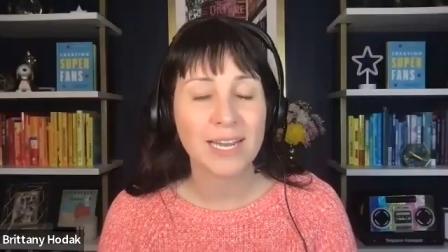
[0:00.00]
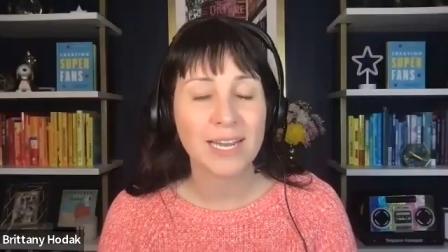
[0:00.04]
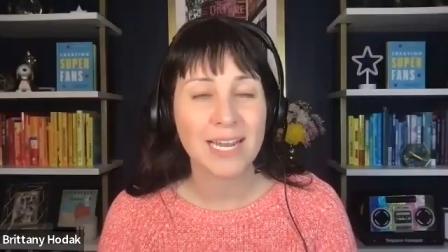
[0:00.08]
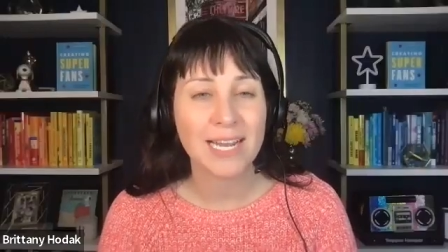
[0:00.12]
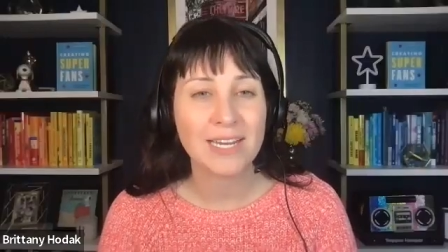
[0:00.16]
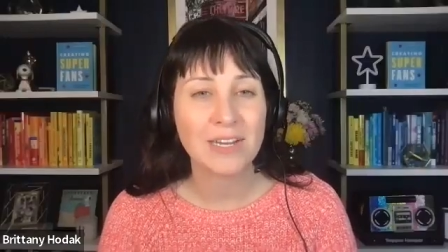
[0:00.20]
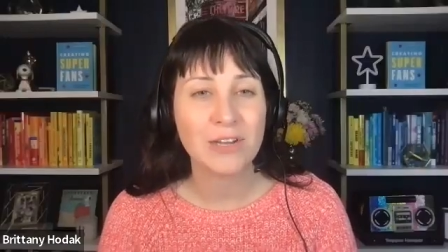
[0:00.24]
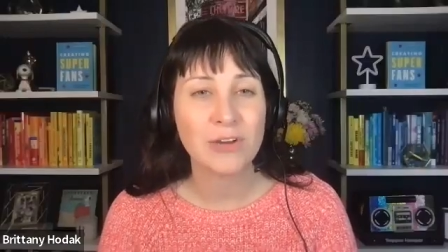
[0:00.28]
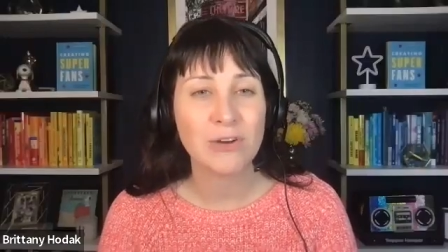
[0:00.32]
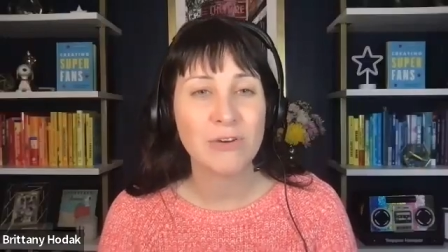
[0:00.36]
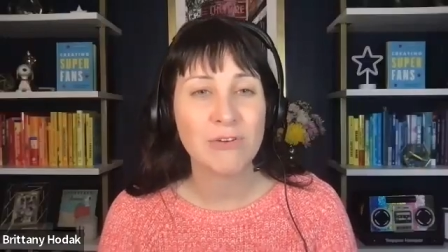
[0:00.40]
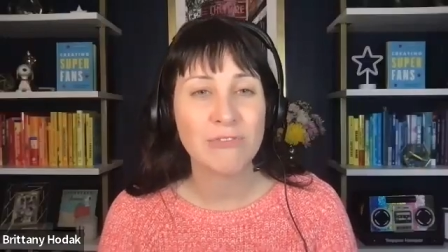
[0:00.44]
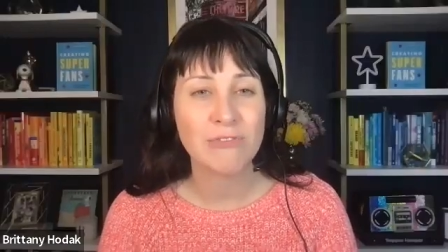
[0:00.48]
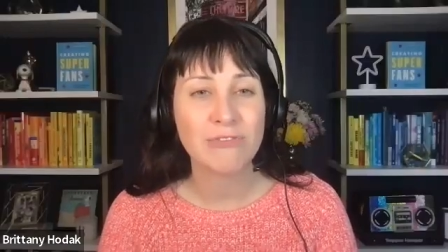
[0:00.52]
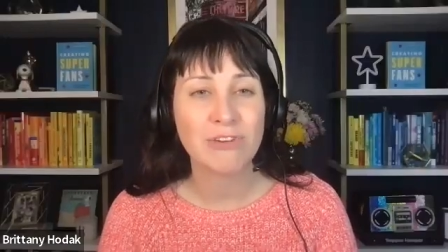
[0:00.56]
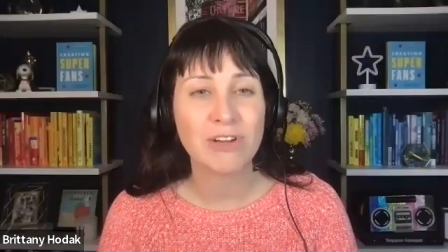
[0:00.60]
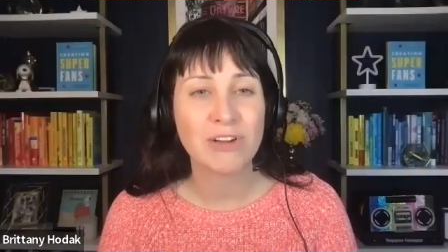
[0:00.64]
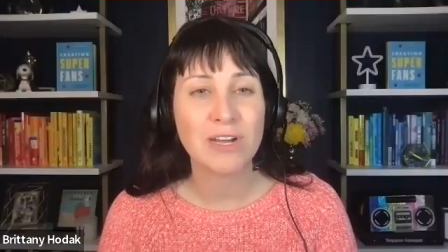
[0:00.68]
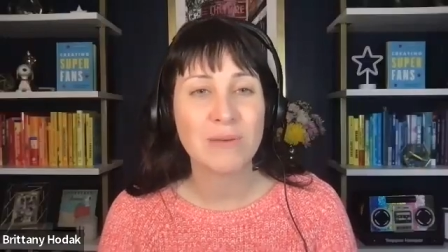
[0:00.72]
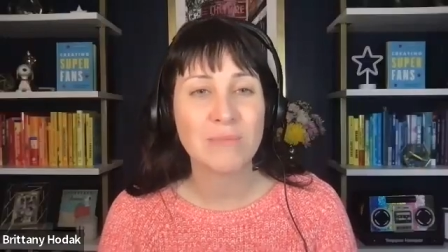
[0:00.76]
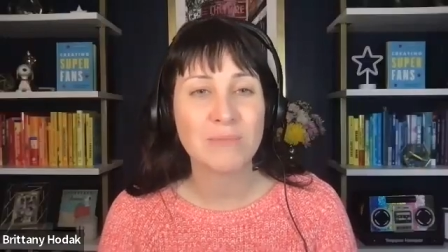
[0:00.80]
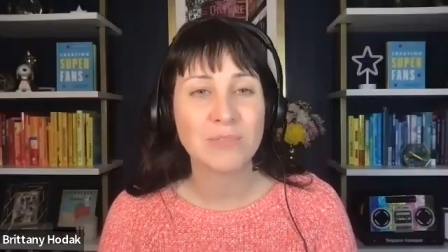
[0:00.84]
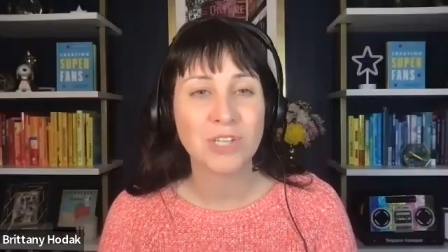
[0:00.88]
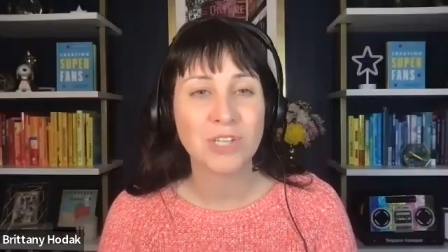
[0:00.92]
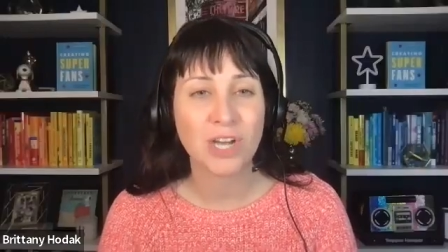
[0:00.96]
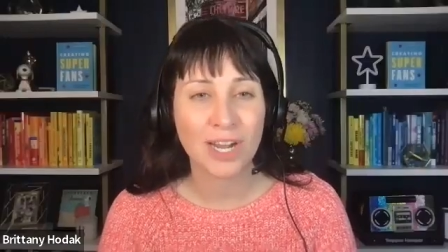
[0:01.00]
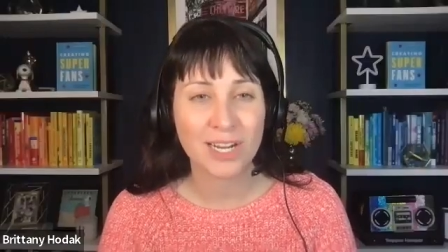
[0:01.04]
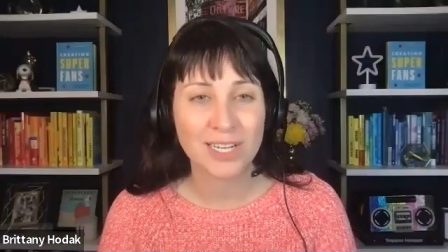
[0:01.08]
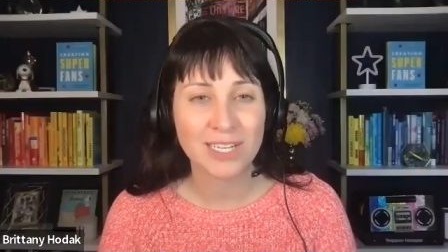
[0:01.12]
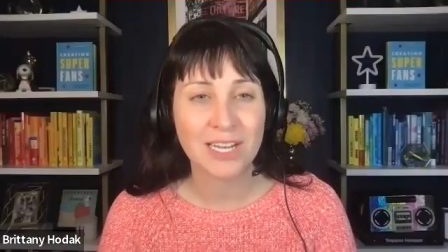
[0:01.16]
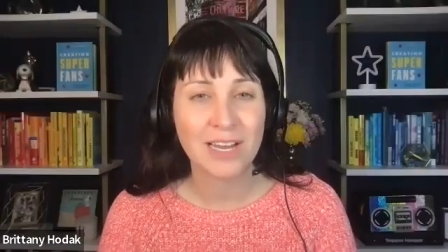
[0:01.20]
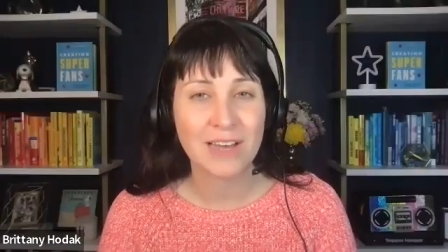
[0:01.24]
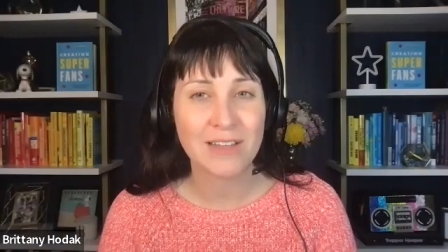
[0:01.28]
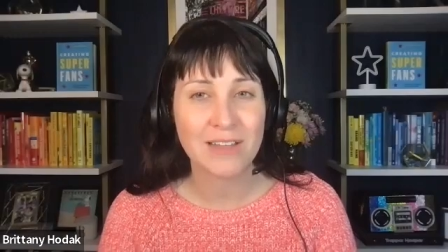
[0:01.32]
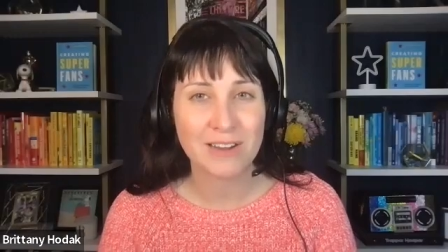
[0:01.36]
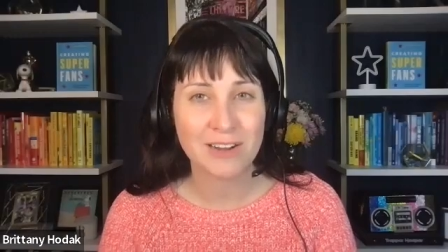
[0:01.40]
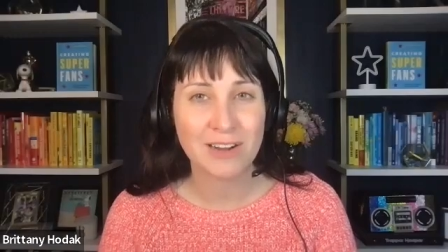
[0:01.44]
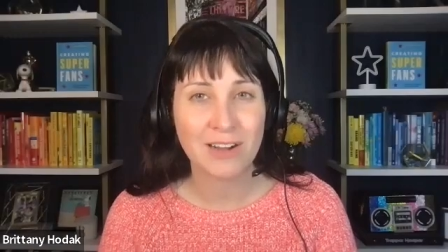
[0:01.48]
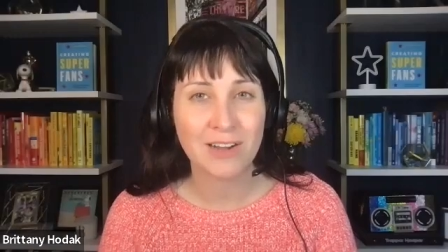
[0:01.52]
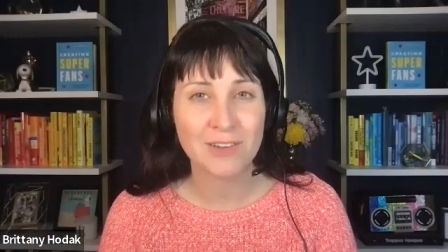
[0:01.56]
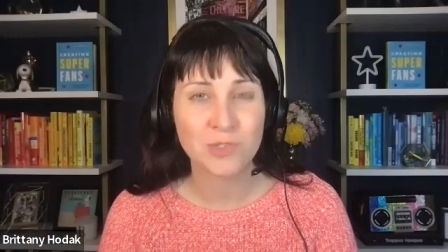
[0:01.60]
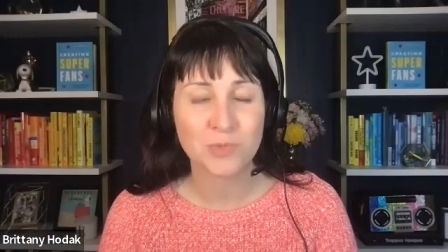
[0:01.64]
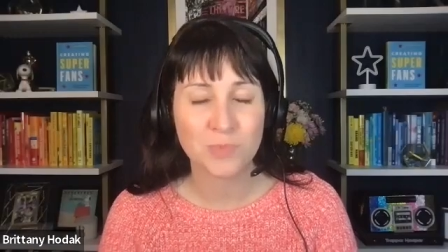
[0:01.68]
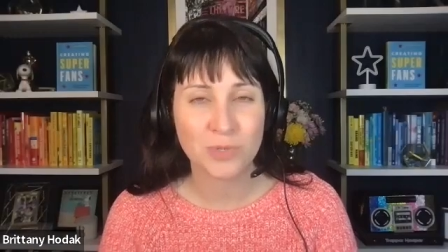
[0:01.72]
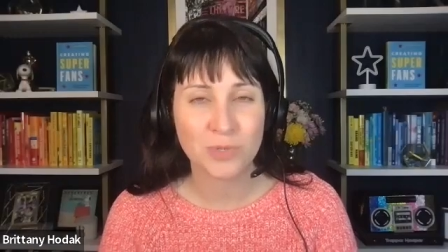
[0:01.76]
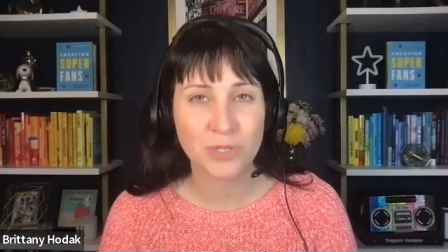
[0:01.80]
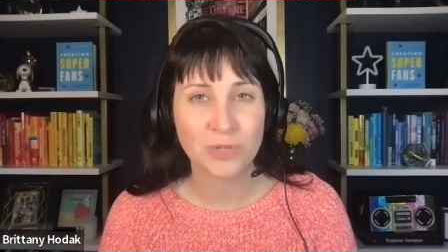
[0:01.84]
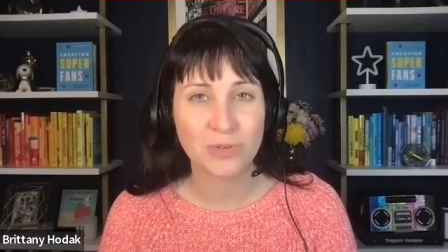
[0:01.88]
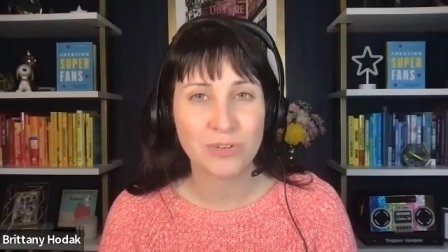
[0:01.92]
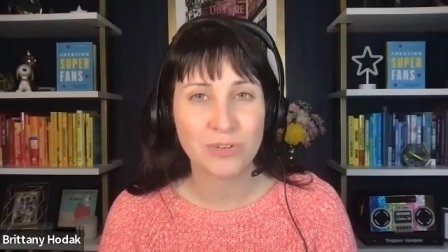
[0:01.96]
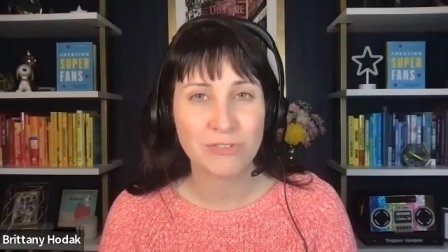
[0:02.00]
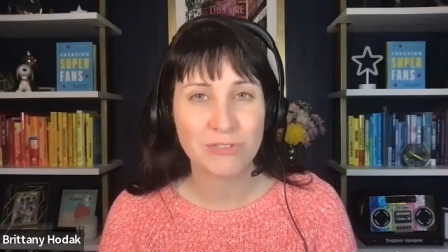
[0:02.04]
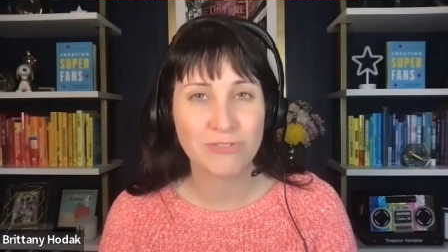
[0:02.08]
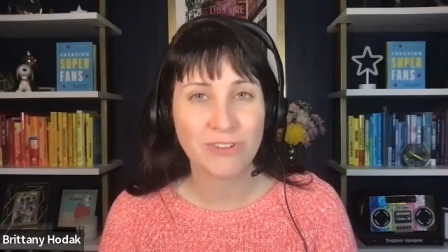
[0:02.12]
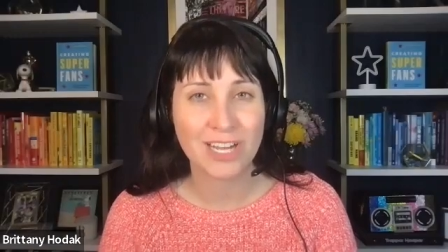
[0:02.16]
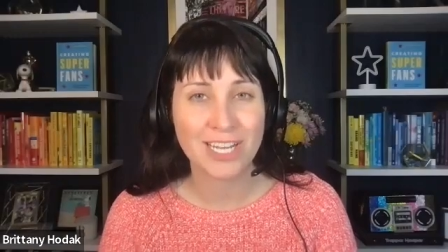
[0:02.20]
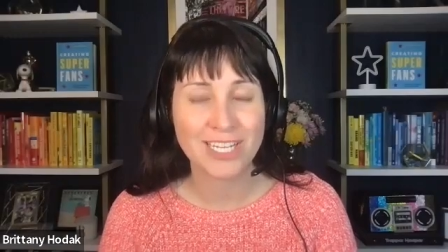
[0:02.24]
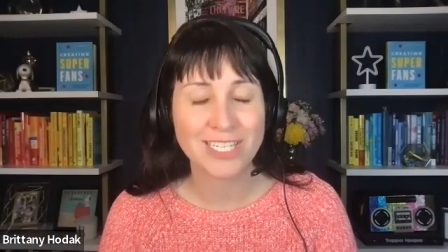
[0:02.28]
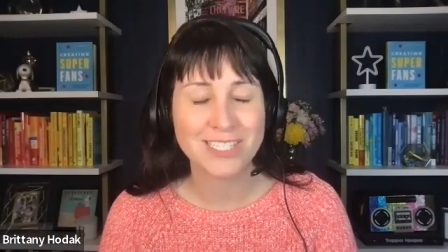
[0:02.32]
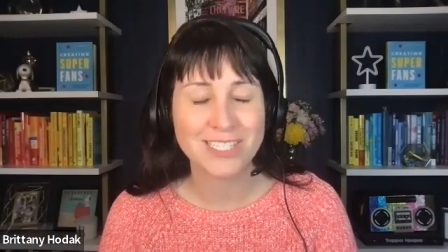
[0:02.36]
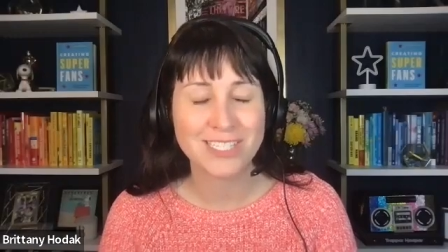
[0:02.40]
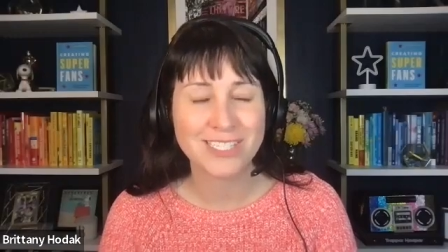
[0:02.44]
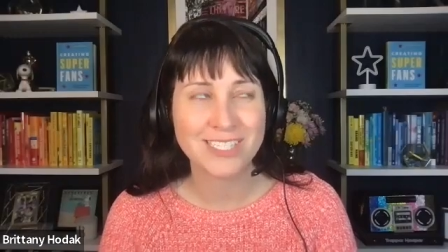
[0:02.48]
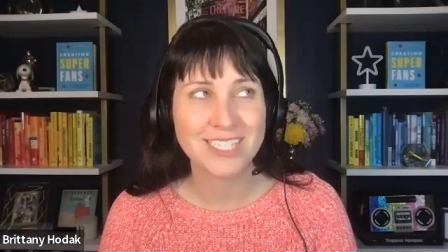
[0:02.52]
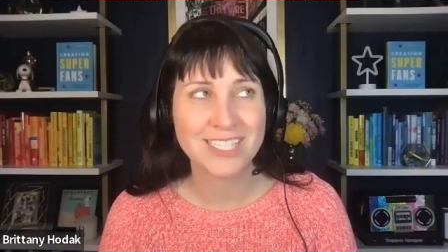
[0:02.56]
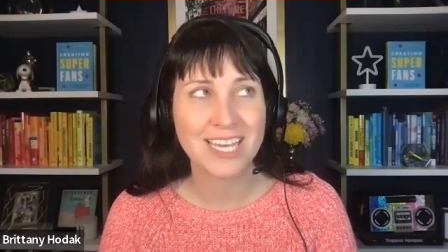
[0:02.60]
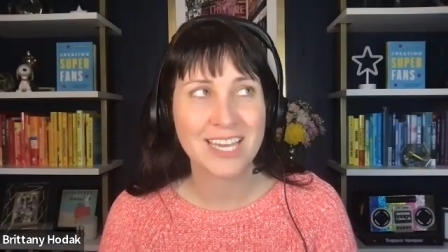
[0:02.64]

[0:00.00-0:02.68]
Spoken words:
And I know from talking to other entrepreneur friends,